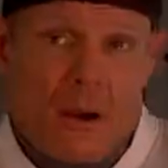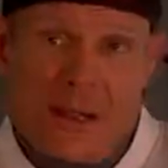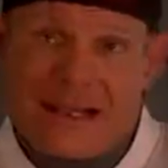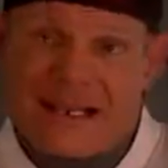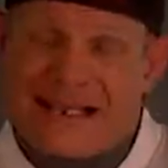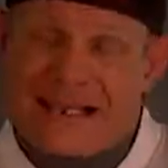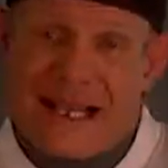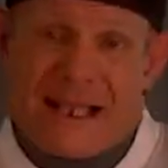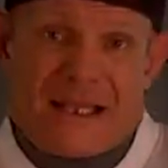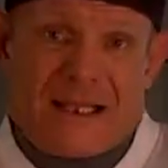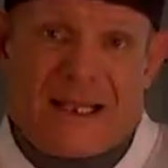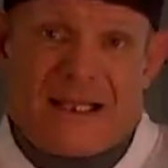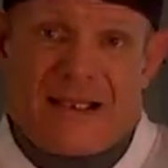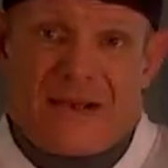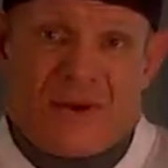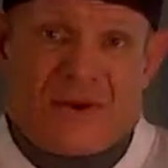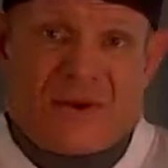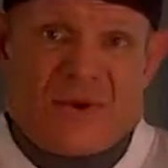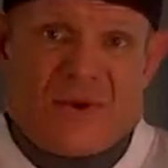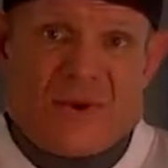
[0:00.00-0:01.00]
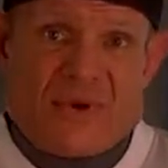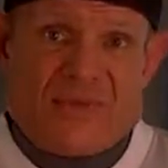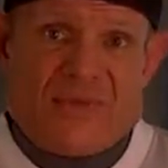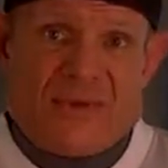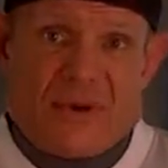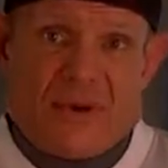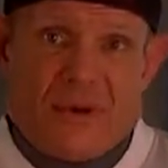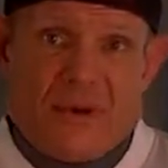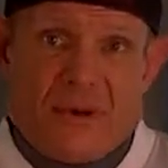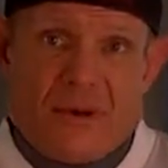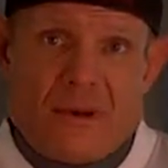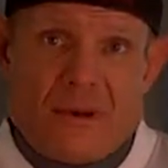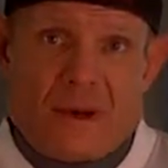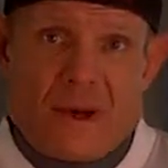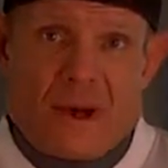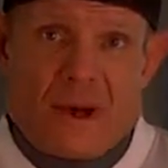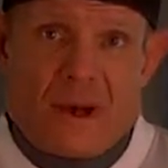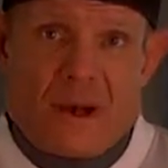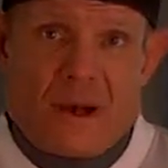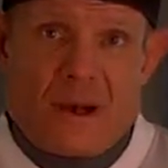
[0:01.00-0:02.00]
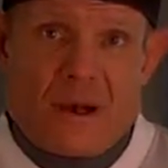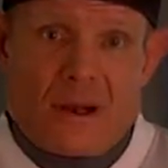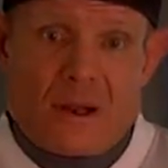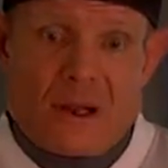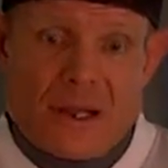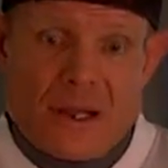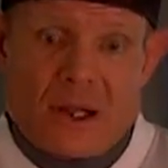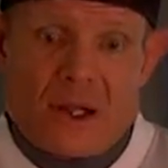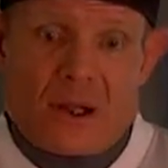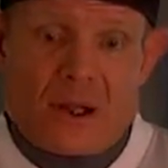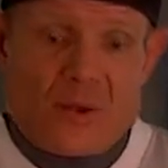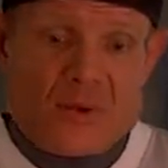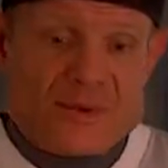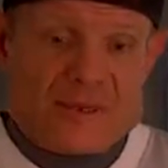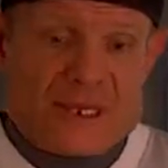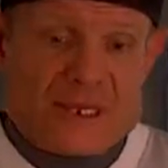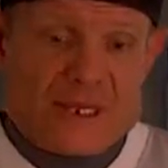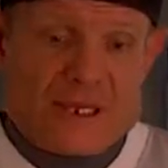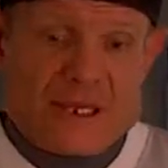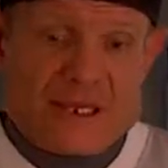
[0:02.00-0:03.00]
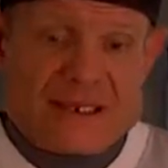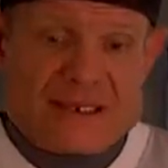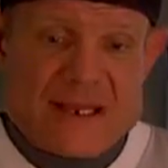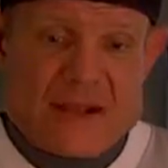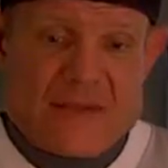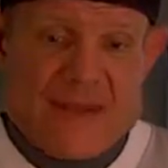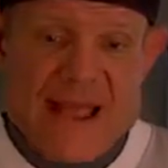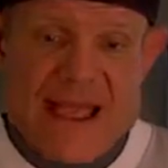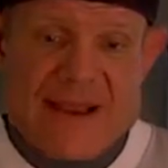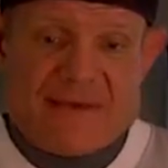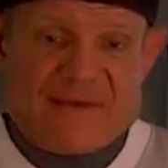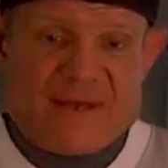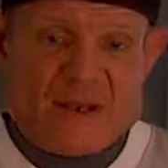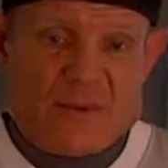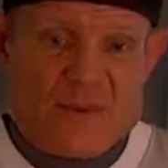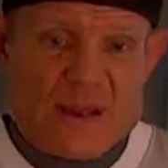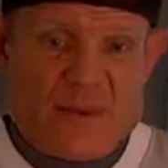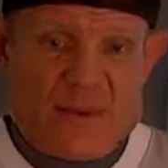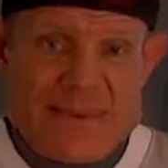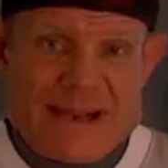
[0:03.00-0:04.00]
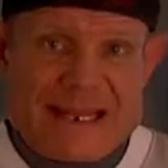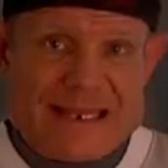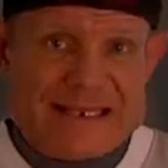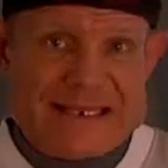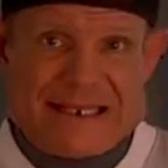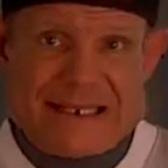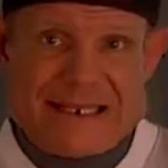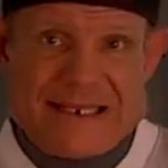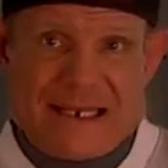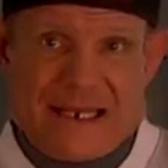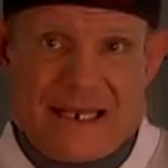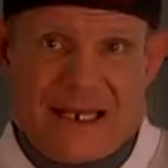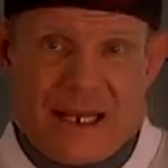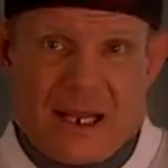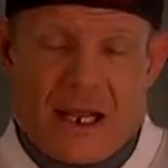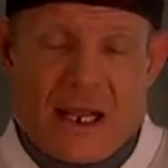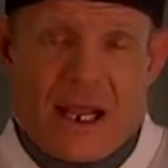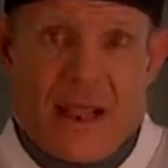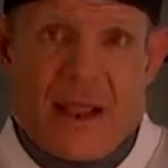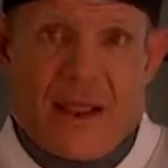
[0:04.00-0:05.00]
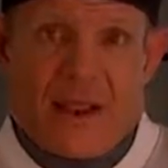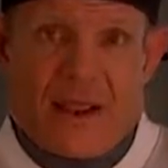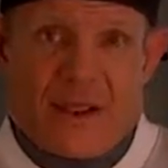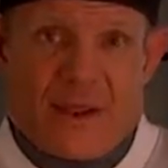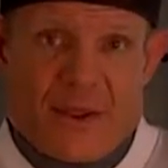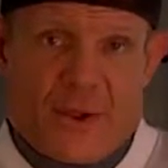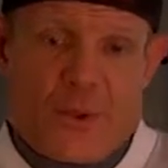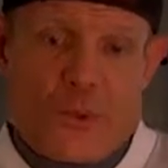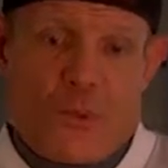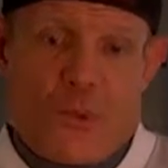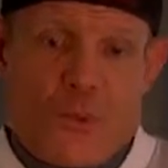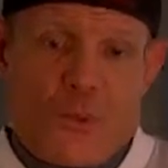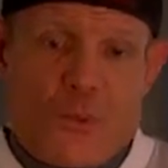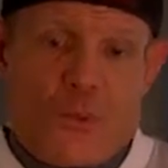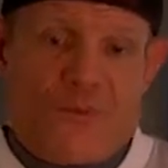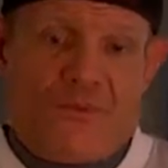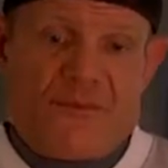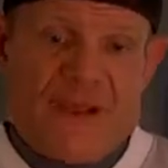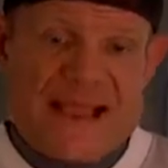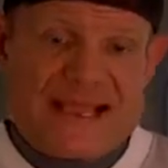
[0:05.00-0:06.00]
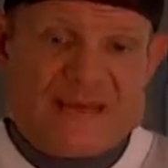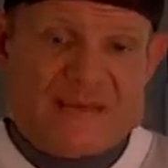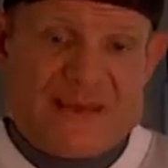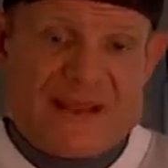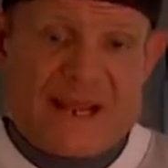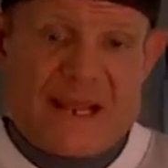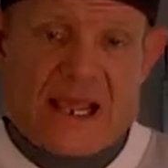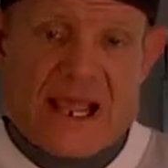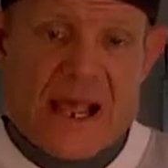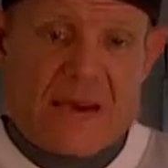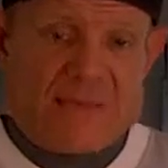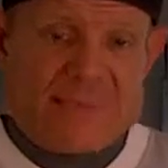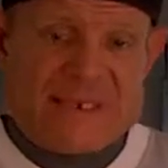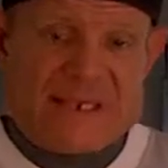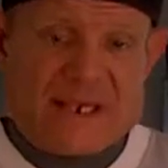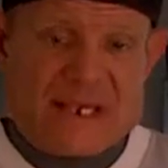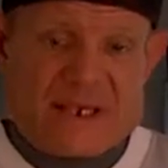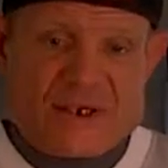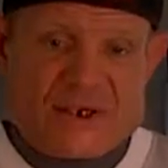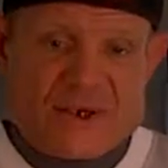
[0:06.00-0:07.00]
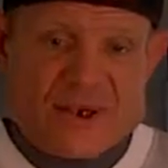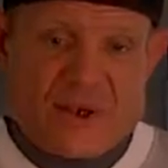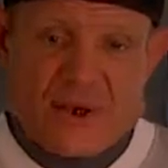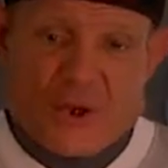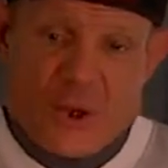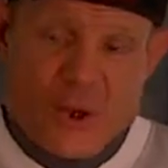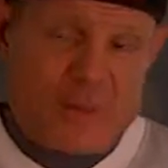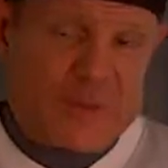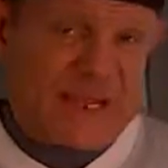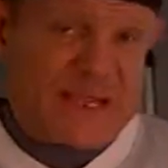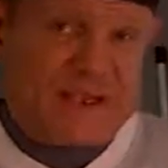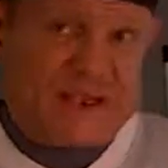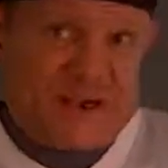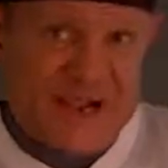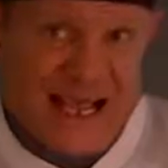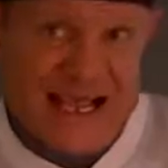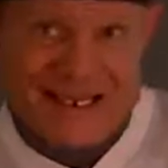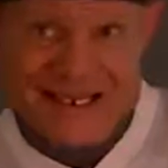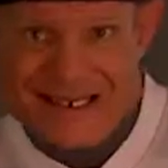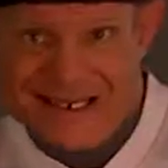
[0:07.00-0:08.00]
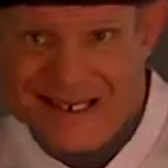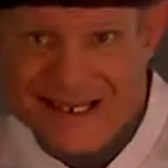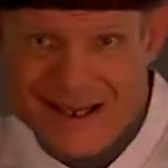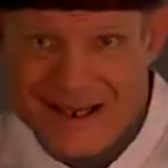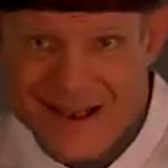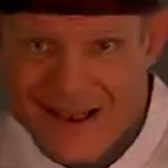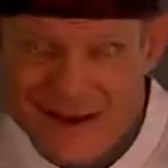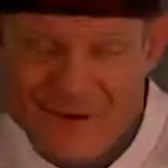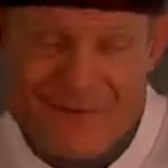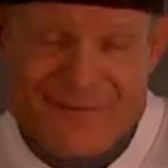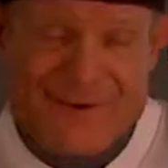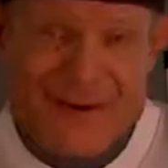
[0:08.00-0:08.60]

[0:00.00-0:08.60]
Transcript: It's like this, Otis Griffin. In closing, because I only have so many minutes and shit. You face me in a competition. Could be chess. I'll